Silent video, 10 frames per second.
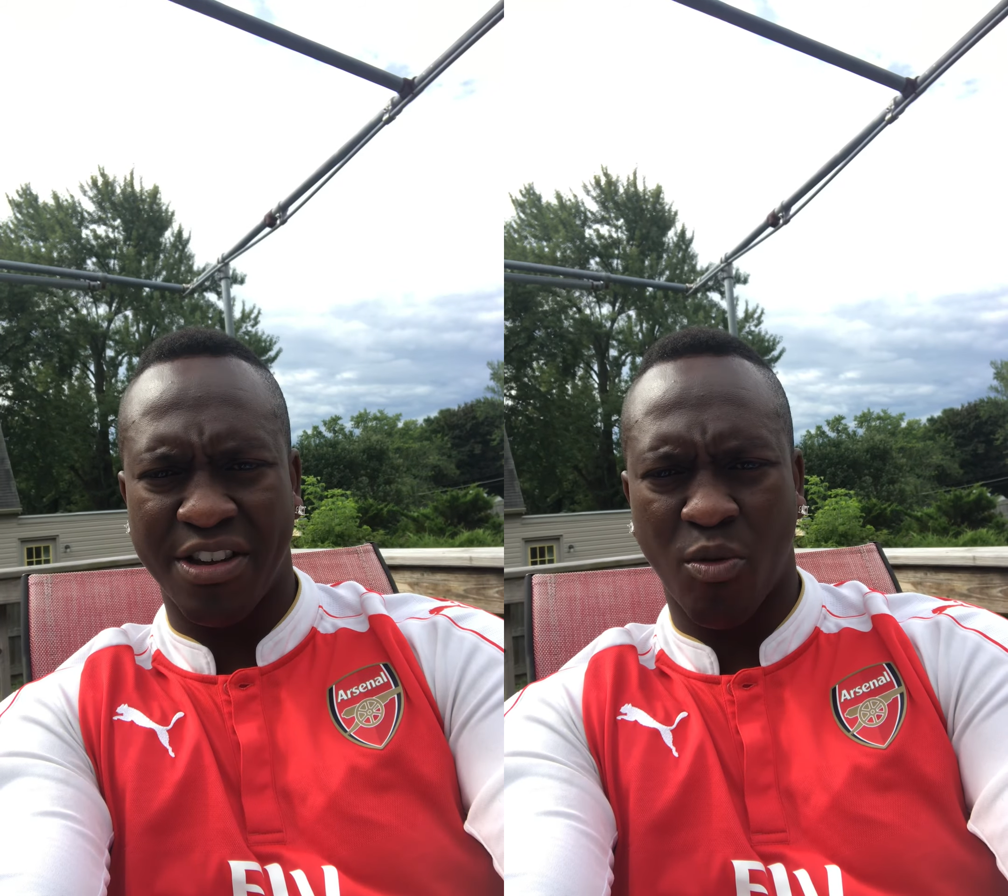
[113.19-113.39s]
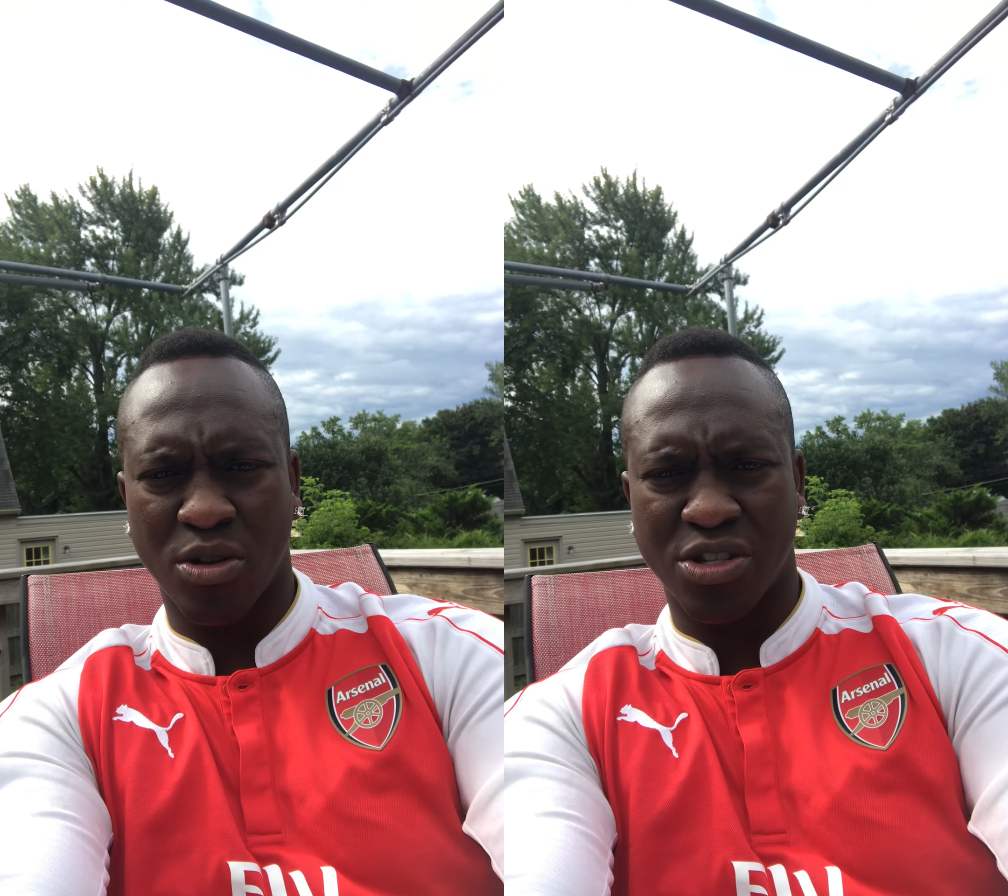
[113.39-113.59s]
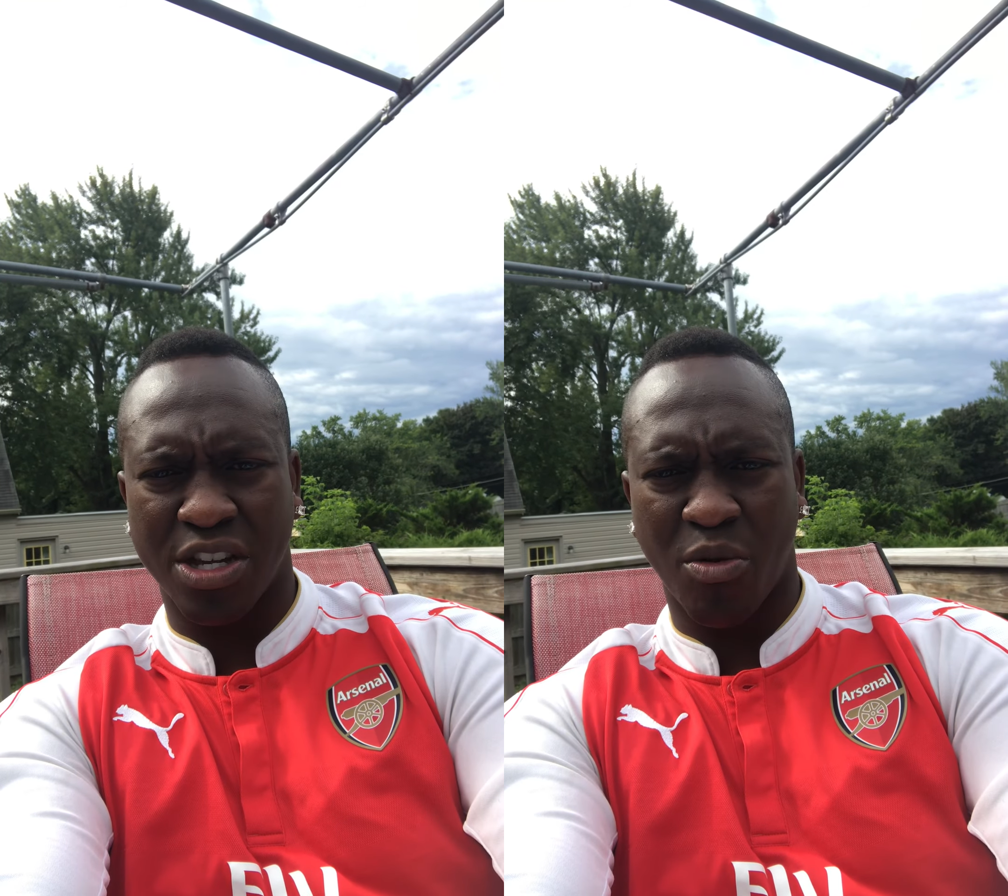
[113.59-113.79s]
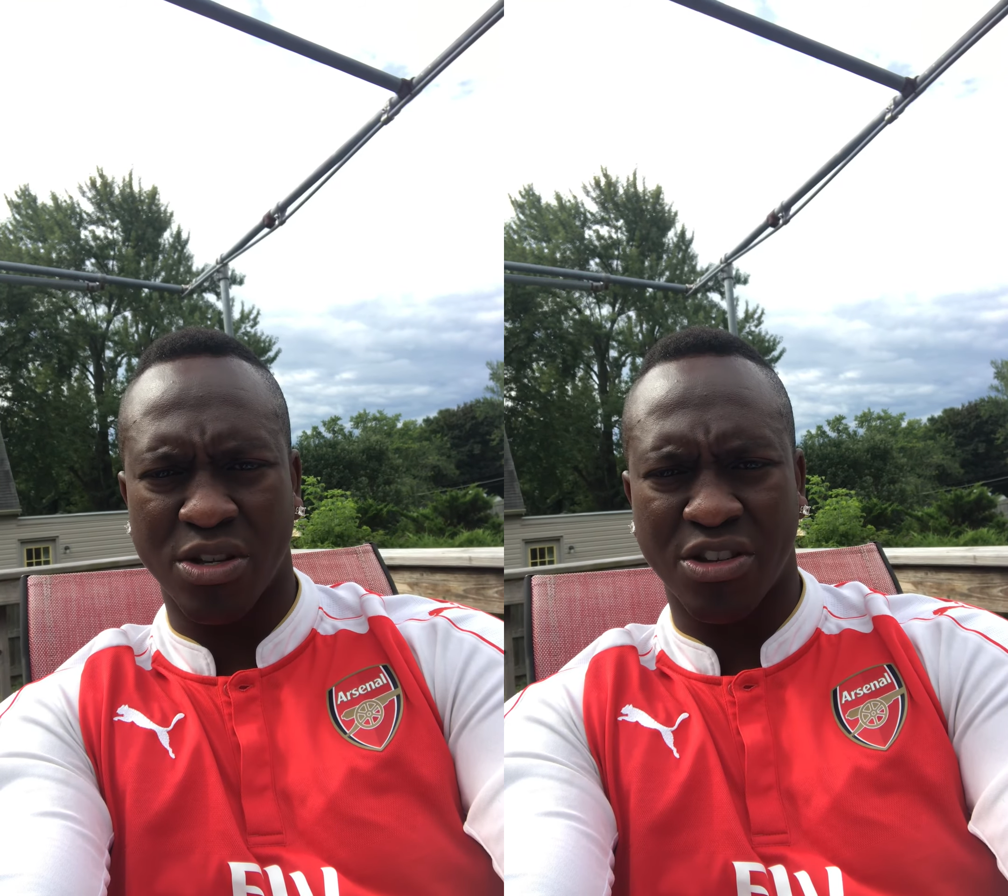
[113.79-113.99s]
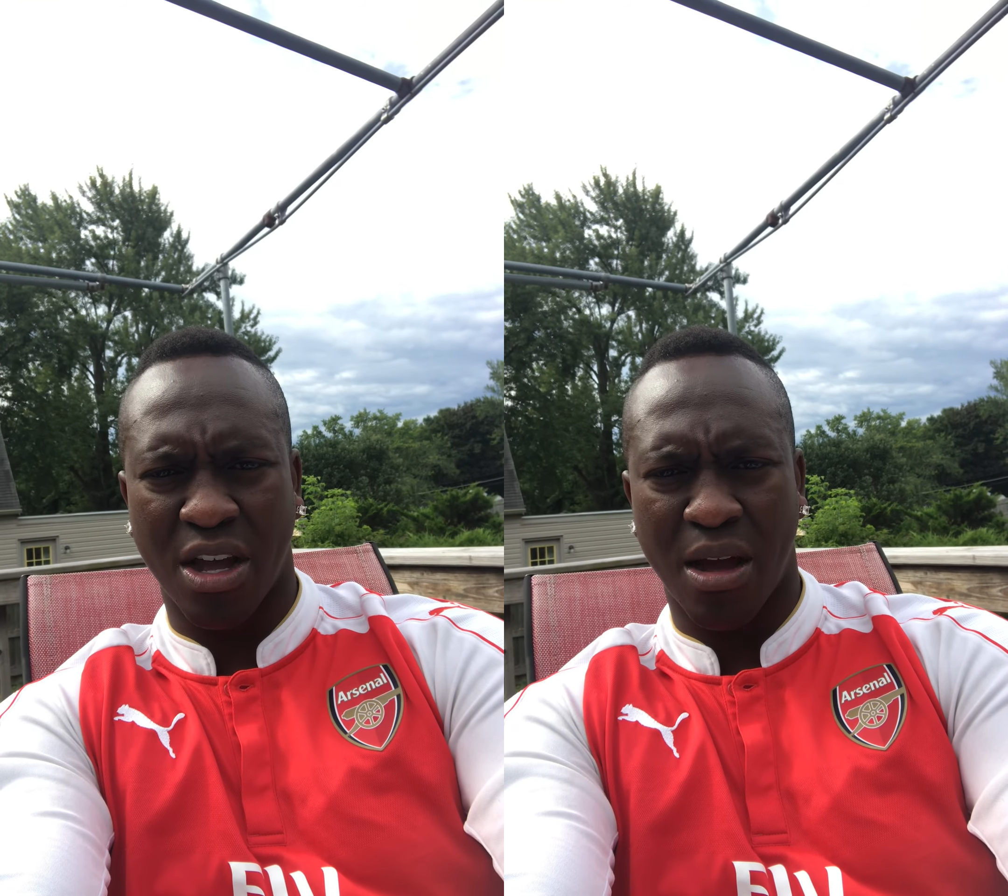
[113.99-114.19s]
He
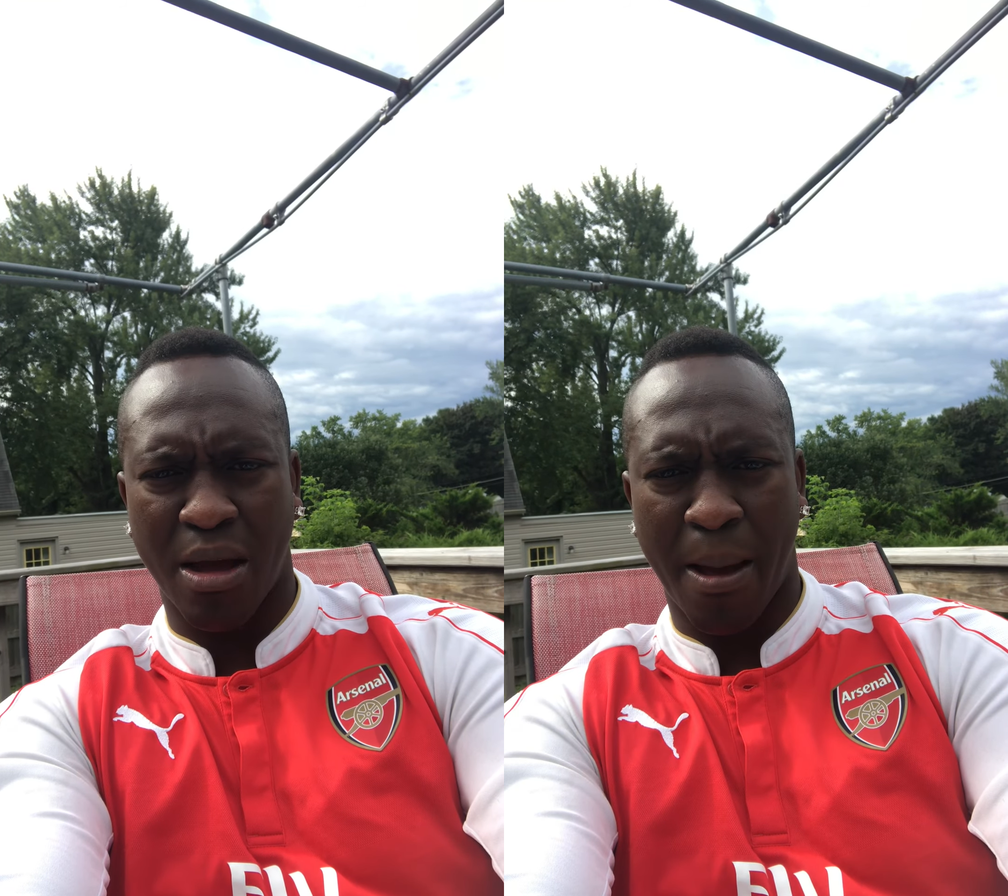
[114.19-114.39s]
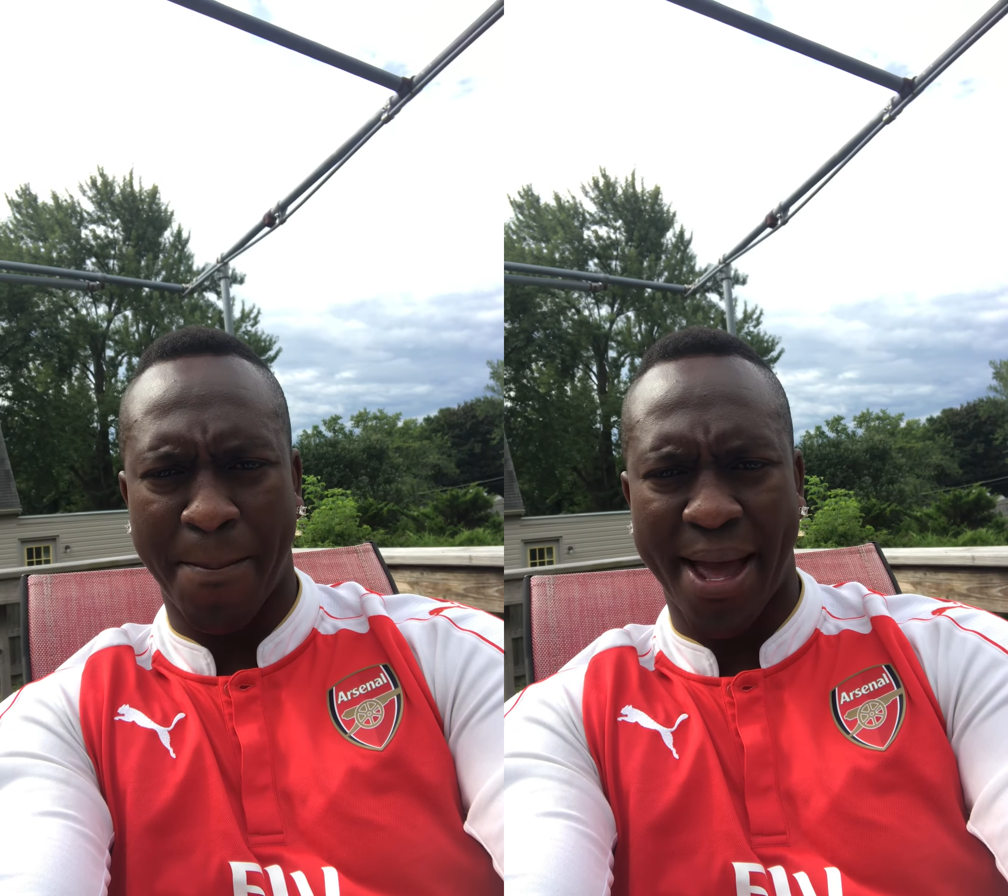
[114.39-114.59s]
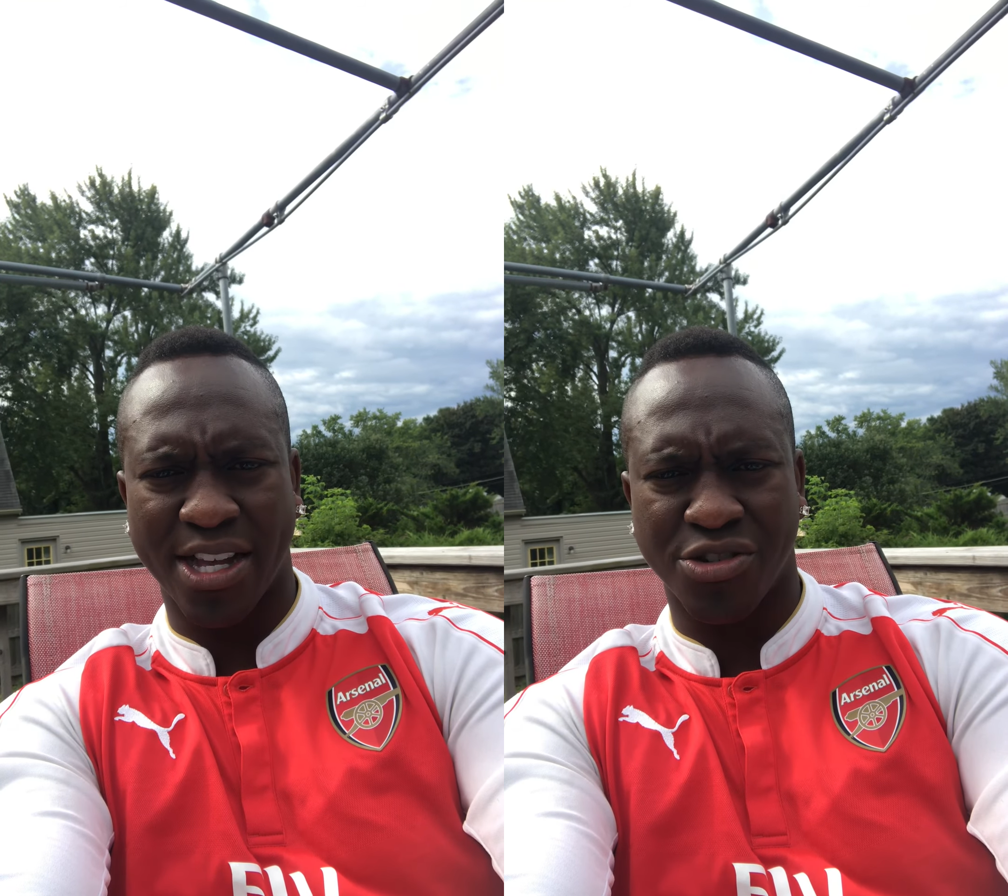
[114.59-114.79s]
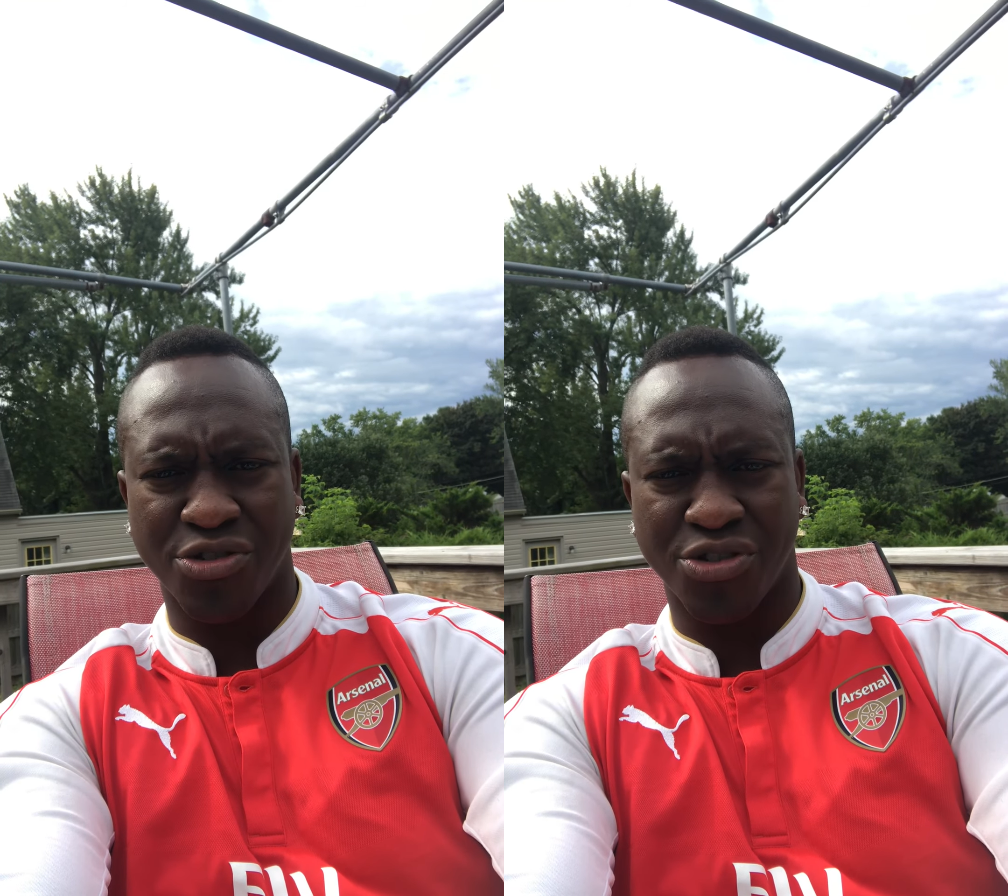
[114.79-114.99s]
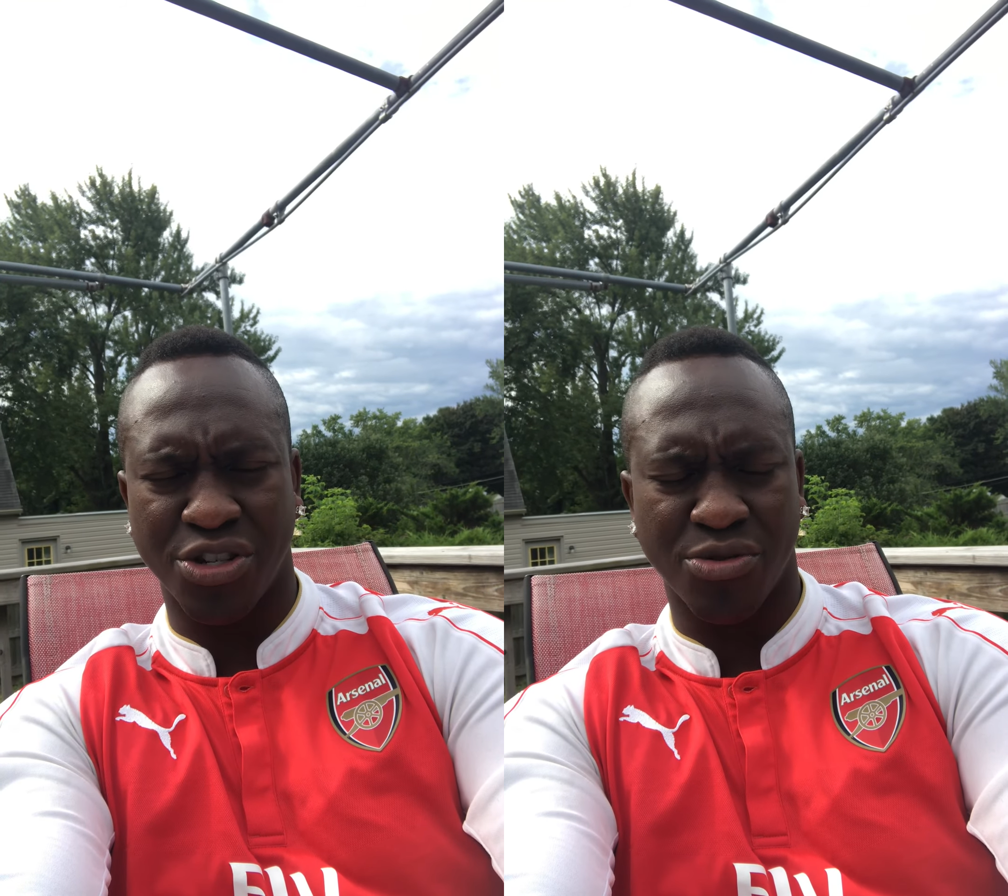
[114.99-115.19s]
wants a
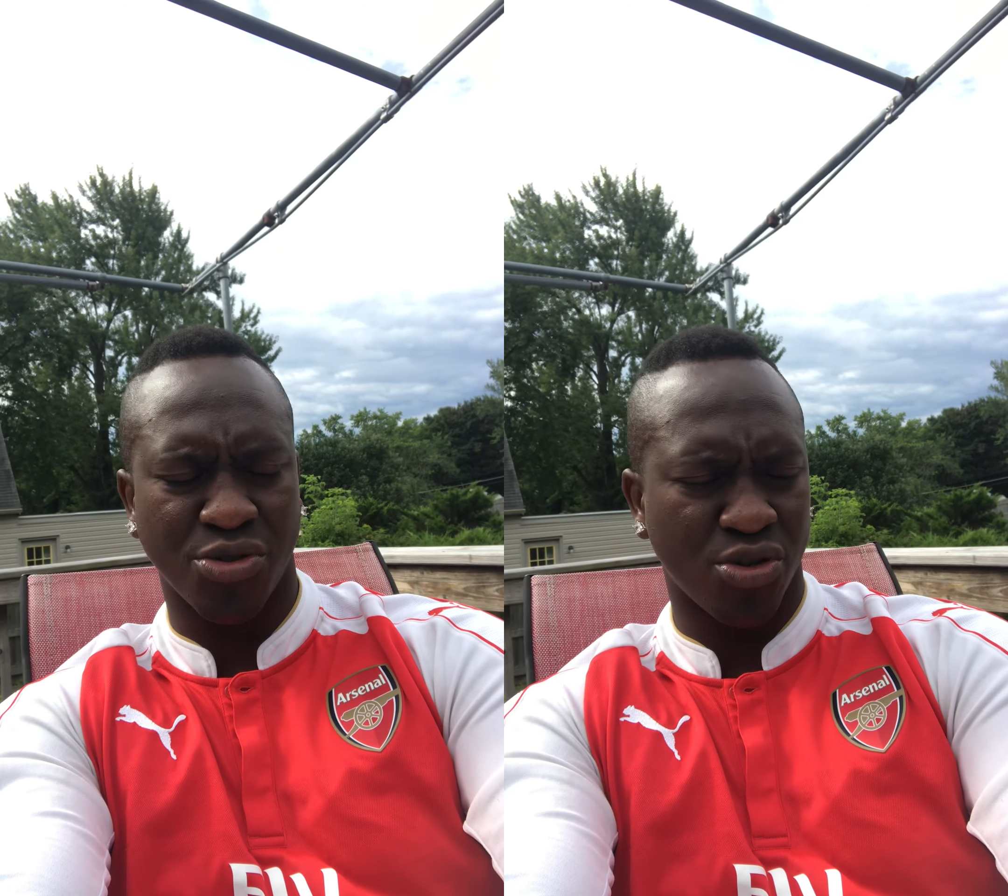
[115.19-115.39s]
pastures new.